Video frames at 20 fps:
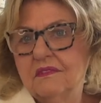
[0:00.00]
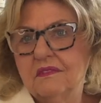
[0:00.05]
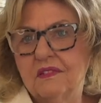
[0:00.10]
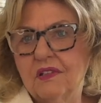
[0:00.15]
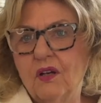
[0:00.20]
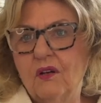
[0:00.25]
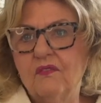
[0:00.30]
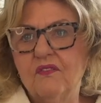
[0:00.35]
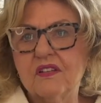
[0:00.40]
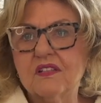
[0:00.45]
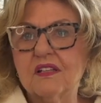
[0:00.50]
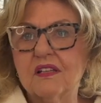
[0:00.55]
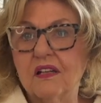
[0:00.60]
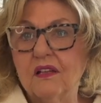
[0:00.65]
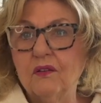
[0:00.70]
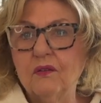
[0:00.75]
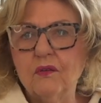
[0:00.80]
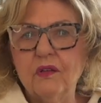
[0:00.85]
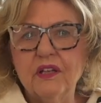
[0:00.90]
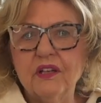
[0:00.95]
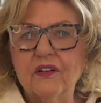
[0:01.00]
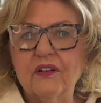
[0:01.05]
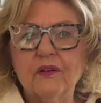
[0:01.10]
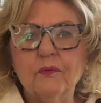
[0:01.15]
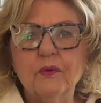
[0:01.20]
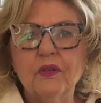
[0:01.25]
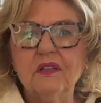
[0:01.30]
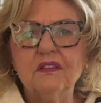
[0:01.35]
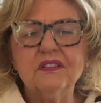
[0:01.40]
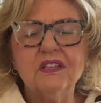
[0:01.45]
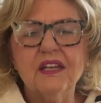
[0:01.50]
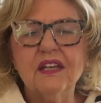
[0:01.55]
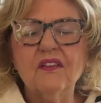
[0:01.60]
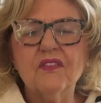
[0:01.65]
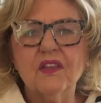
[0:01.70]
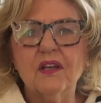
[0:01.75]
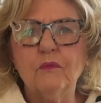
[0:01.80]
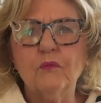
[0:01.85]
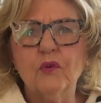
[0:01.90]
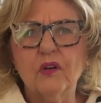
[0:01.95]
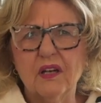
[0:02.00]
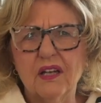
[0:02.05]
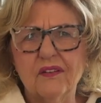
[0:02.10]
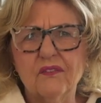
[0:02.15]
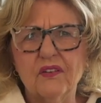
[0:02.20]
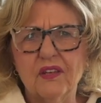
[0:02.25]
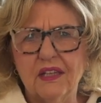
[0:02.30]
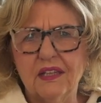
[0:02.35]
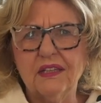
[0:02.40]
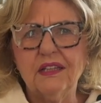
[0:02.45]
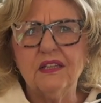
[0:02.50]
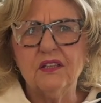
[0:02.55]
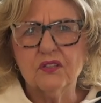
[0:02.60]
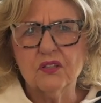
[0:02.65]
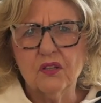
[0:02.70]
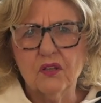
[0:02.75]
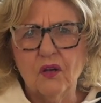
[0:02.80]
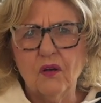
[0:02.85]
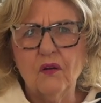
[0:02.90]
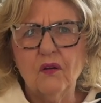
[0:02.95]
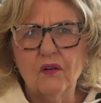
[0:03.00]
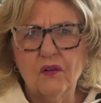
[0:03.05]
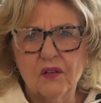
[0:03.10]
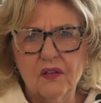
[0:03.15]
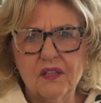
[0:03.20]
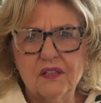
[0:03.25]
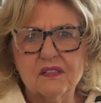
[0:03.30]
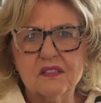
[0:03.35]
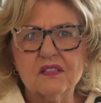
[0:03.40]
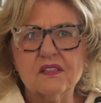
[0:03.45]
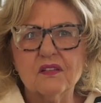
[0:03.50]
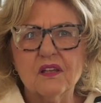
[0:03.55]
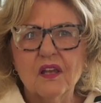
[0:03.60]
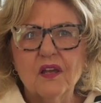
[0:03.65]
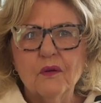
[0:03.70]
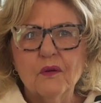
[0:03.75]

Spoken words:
go visit a lawyer, we'll take them wherever they need to go. It's